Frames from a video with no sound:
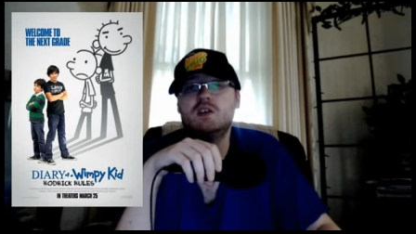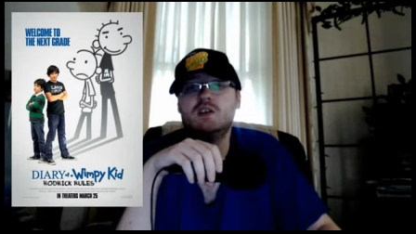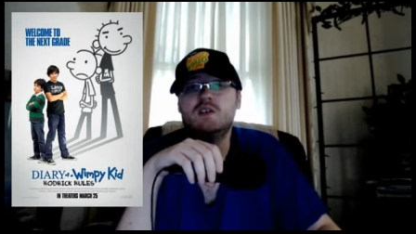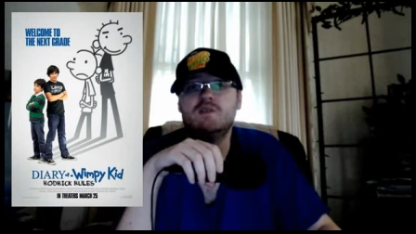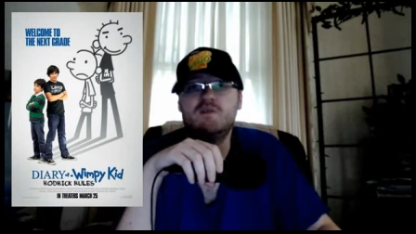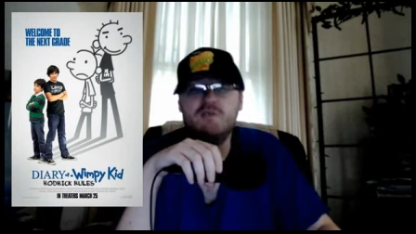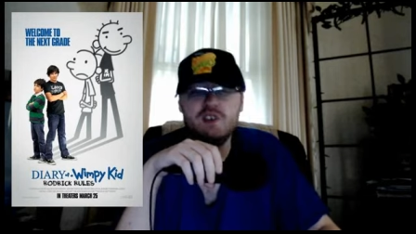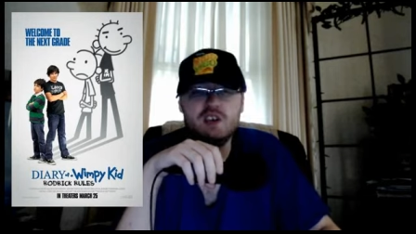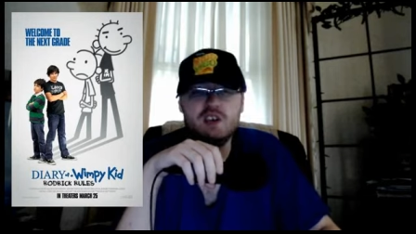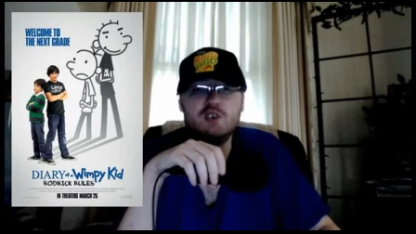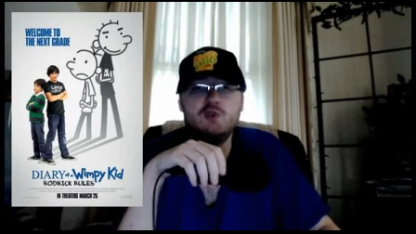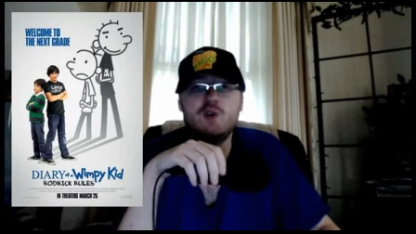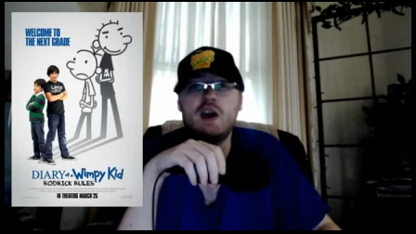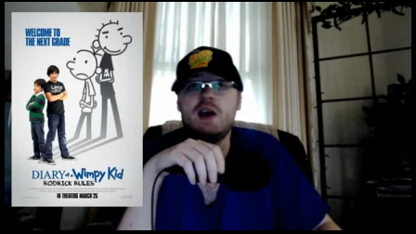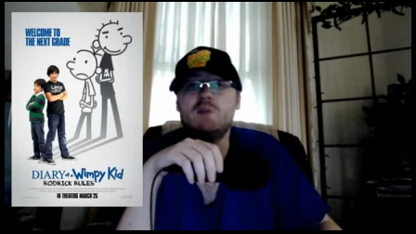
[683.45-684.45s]

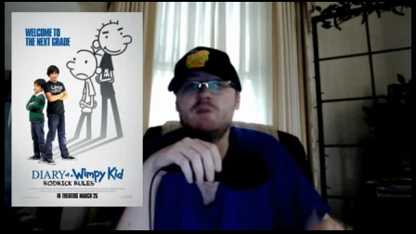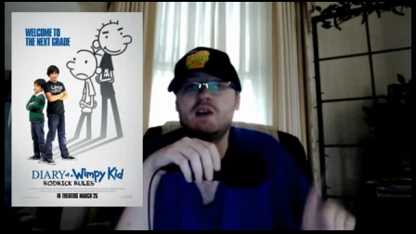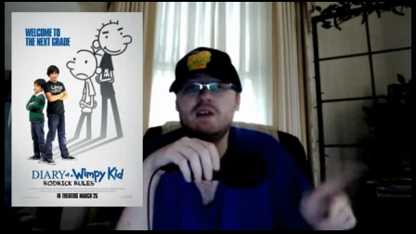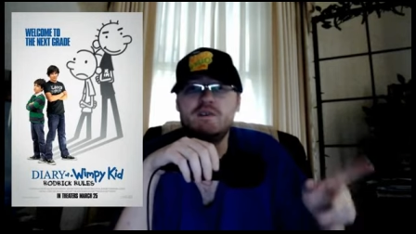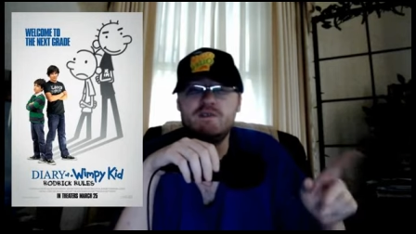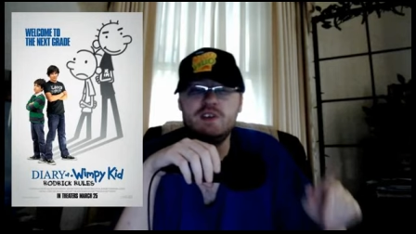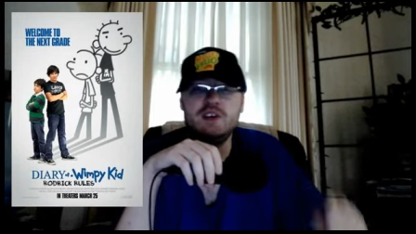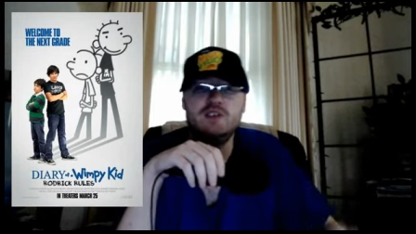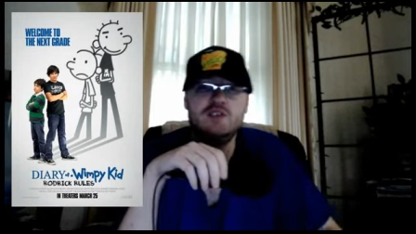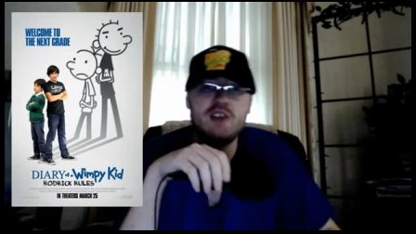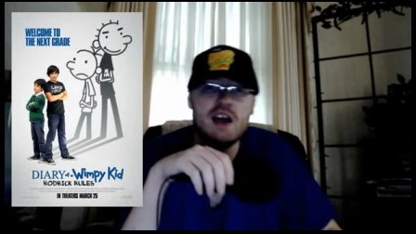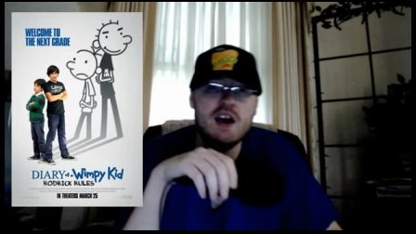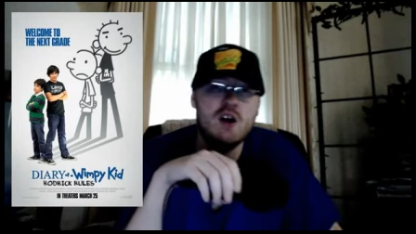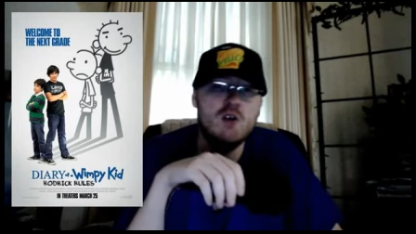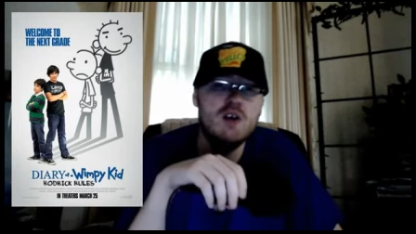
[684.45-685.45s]
V-trap,
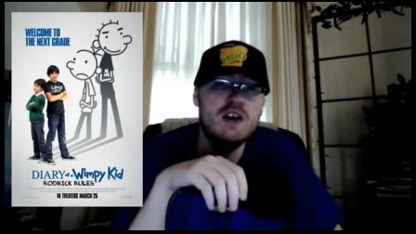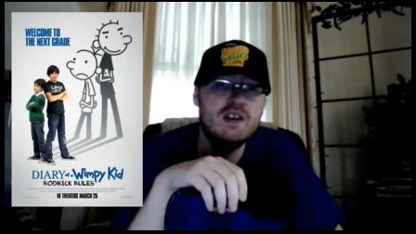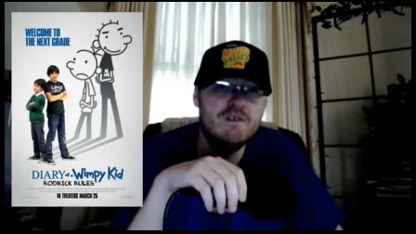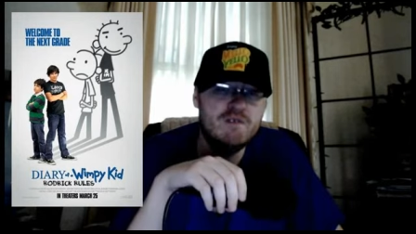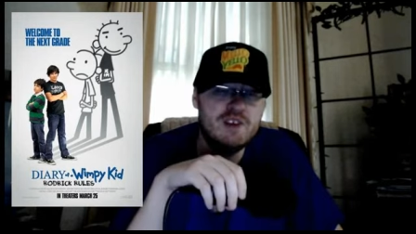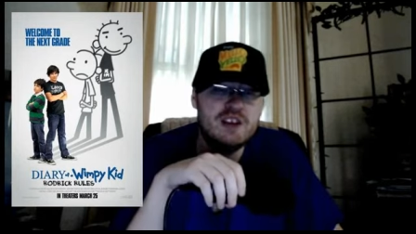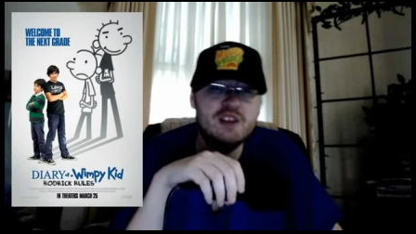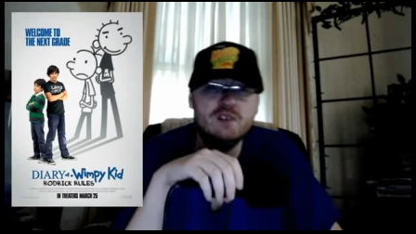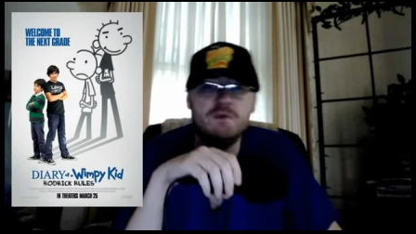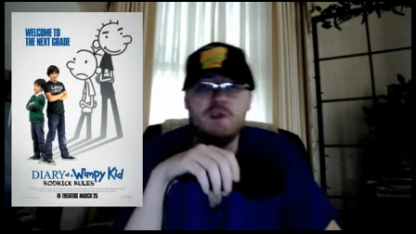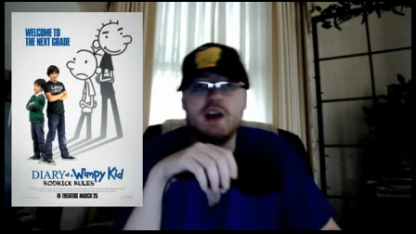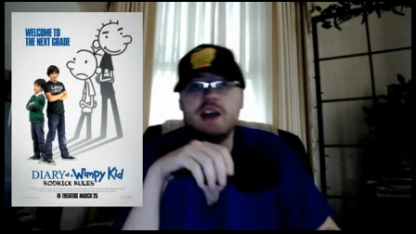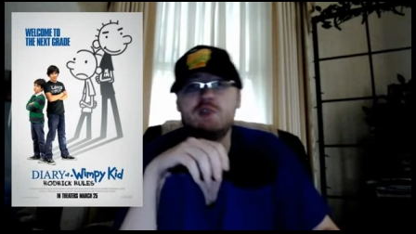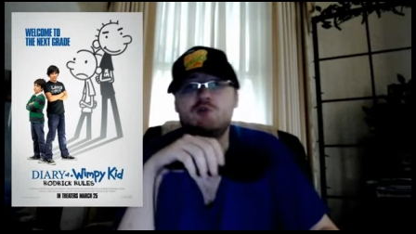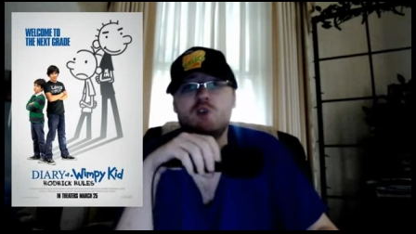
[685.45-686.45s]
V-style, Venus
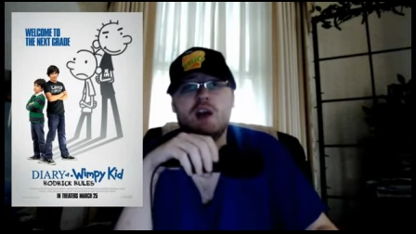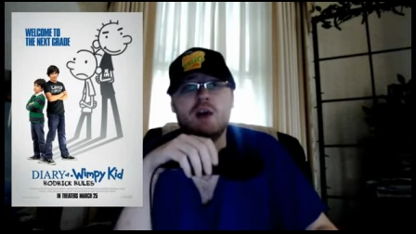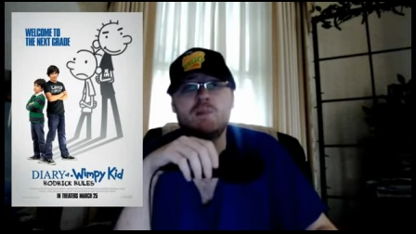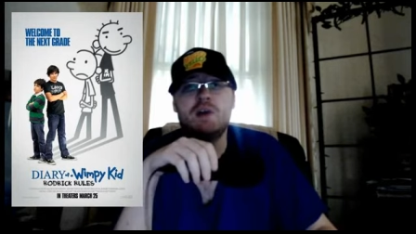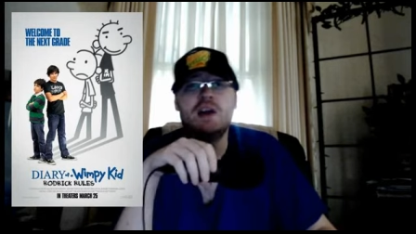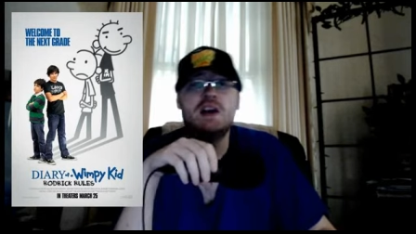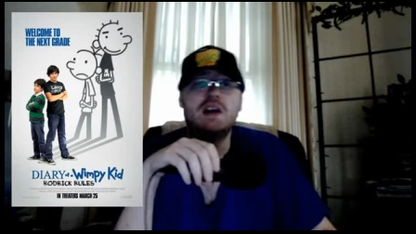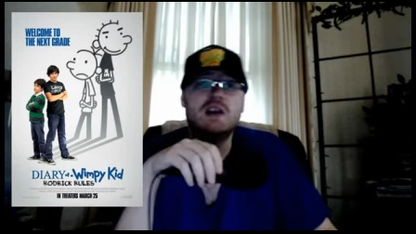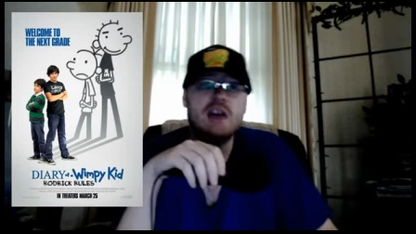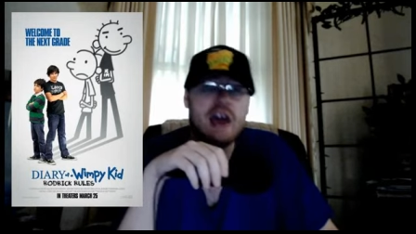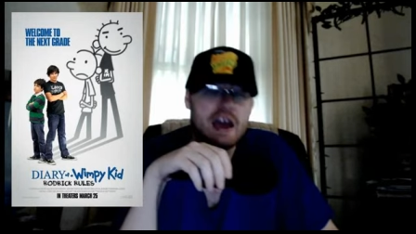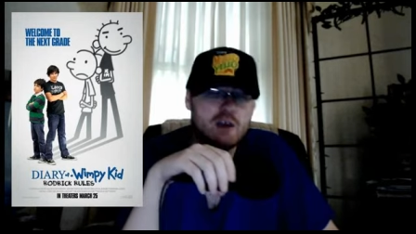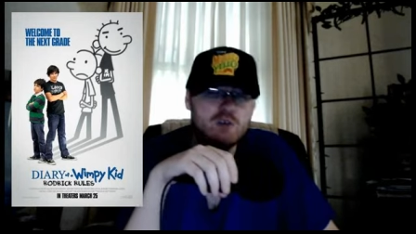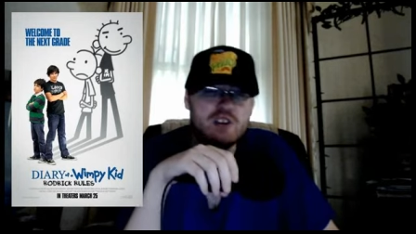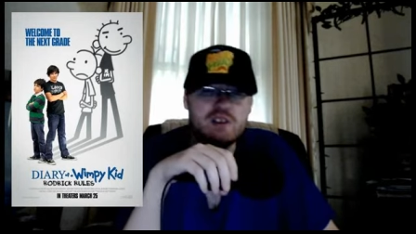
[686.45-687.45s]
flytrap. I
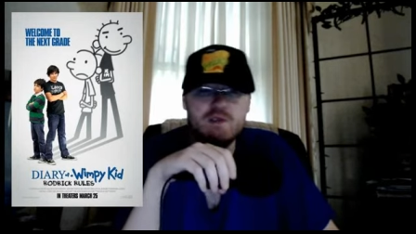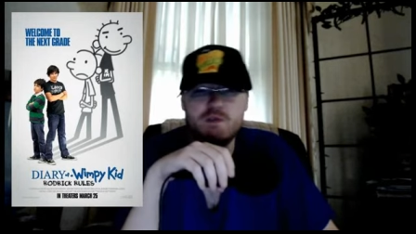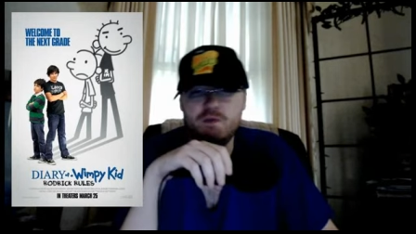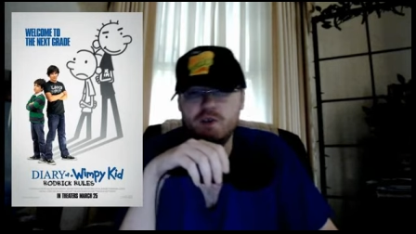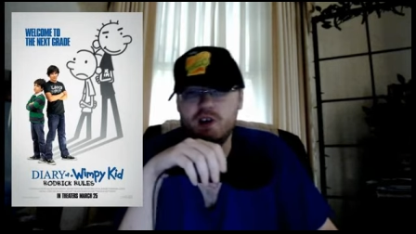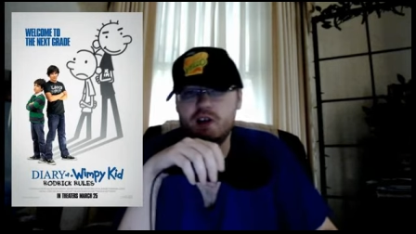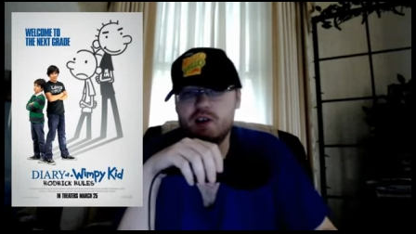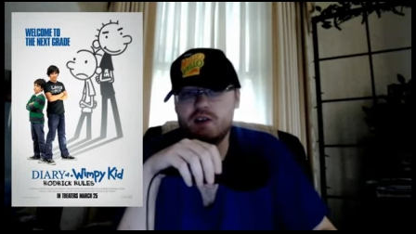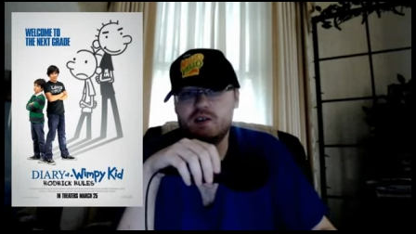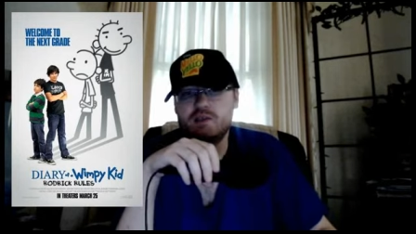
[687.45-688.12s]
don't give a fuck.